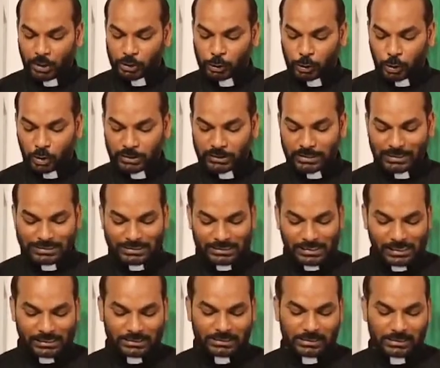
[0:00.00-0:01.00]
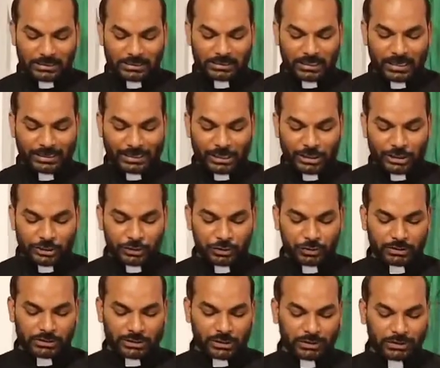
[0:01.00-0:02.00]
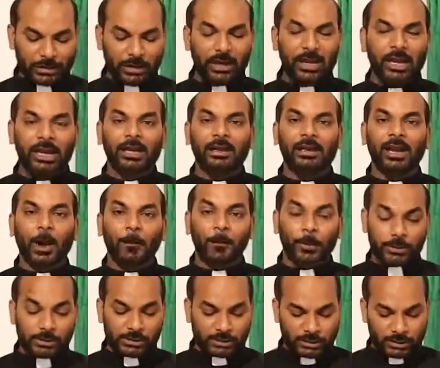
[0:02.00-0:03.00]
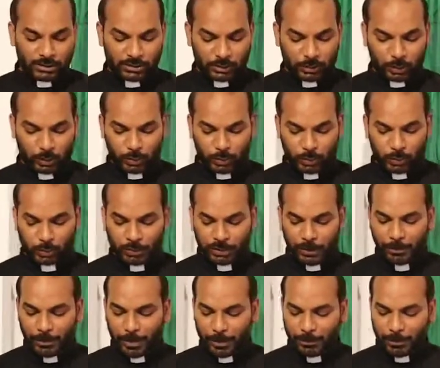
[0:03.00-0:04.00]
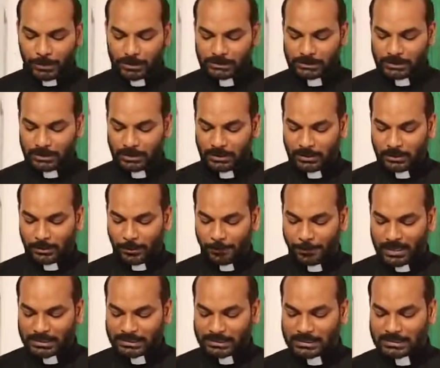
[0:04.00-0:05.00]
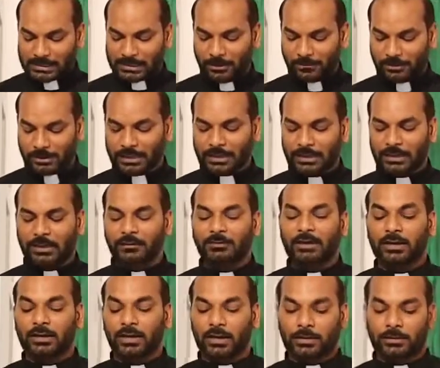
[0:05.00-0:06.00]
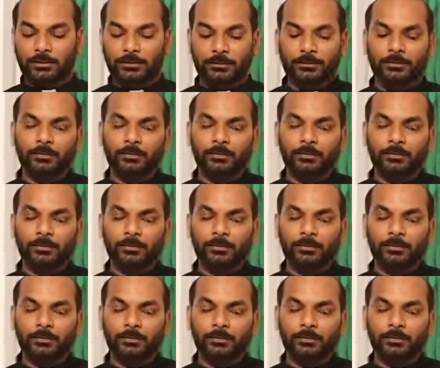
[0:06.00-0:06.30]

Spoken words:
social structures and institution in opposition to the purpose and presence of the living God.